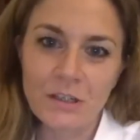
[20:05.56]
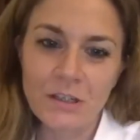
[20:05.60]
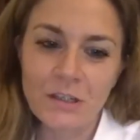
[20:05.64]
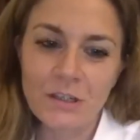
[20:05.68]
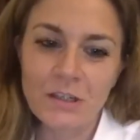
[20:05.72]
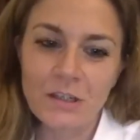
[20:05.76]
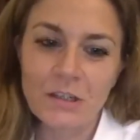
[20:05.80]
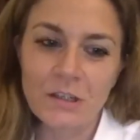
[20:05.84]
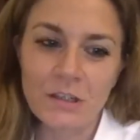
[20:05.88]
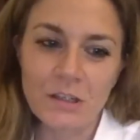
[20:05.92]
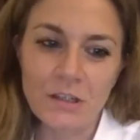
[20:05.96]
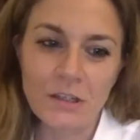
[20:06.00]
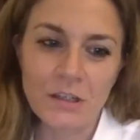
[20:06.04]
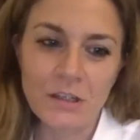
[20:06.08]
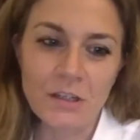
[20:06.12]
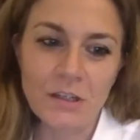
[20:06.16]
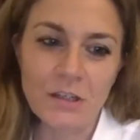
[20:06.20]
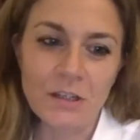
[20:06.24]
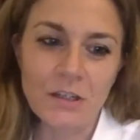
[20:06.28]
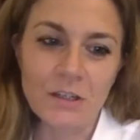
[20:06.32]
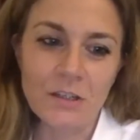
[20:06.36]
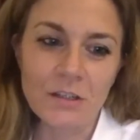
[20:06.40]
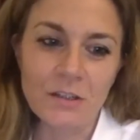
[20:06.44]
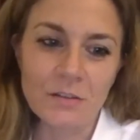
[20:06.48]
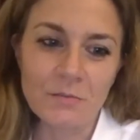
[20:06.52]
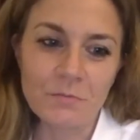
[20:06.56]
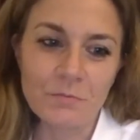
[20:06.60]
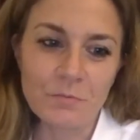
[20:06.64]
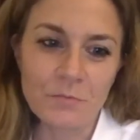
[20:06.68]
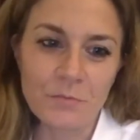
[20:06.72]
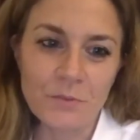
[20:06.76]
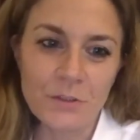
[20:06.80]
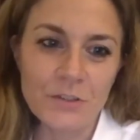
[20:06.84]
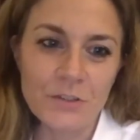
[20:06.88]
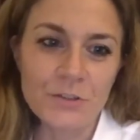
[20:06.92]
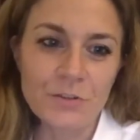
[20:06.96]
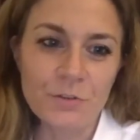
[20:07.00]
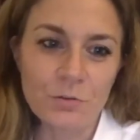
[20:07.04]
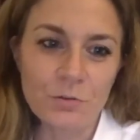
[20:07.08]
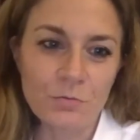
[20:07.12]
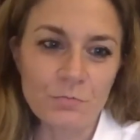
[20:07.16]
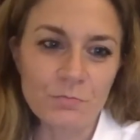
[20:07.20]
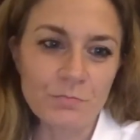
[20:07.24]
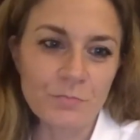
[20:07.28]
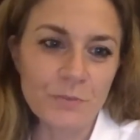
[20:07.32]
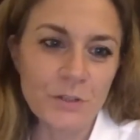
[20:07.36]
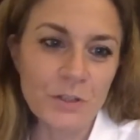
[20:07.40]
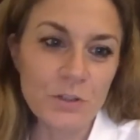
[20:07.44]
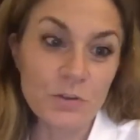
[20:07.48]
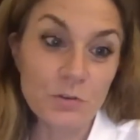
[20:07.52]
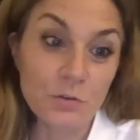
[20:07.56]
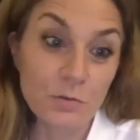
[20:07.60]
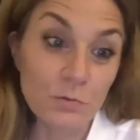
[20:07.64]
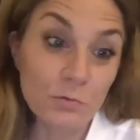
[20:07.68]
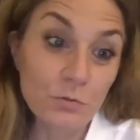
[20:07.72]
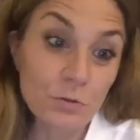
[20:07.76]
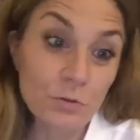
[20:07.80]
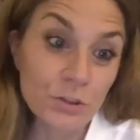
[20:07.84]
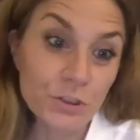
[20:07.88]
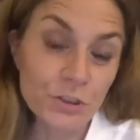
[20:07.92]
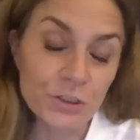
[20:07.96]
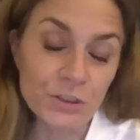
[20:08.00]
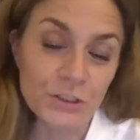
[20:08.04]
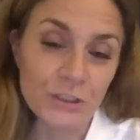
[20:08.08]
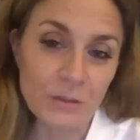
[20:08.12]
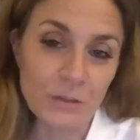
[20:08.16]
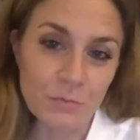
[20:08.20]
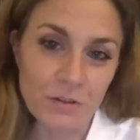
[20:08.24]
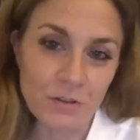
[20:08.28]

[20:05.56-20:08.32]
the solution,